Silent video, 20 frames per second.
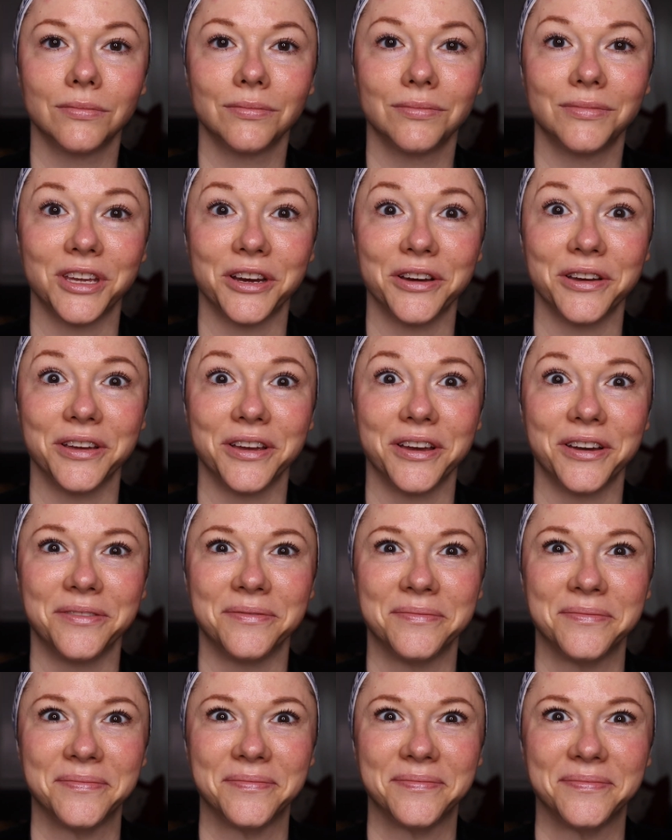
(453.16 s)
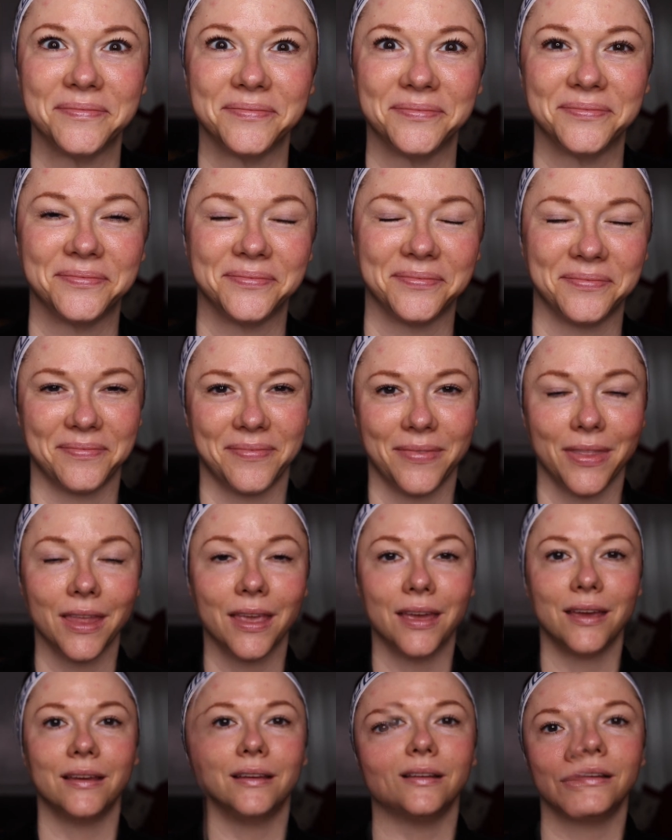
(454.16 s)
There you go.
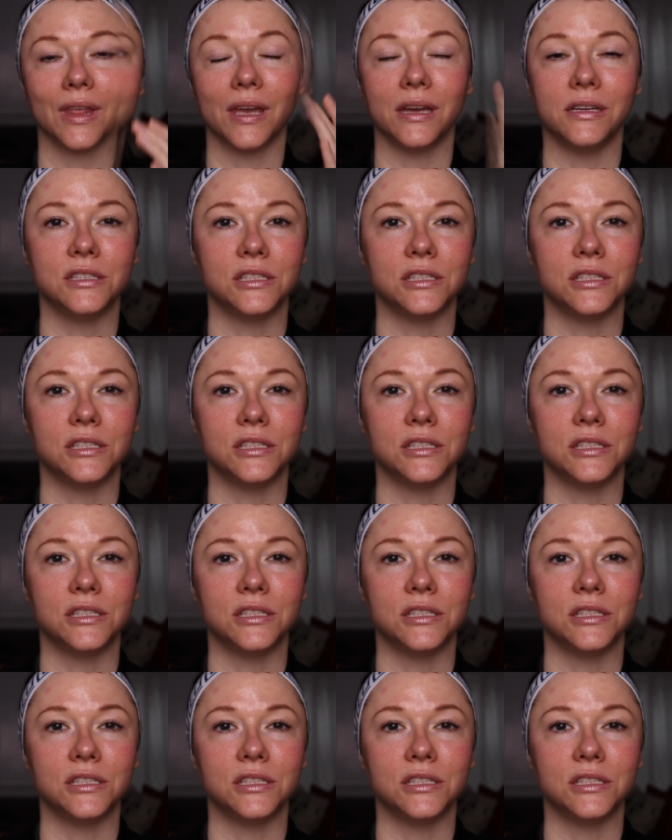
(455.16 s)
I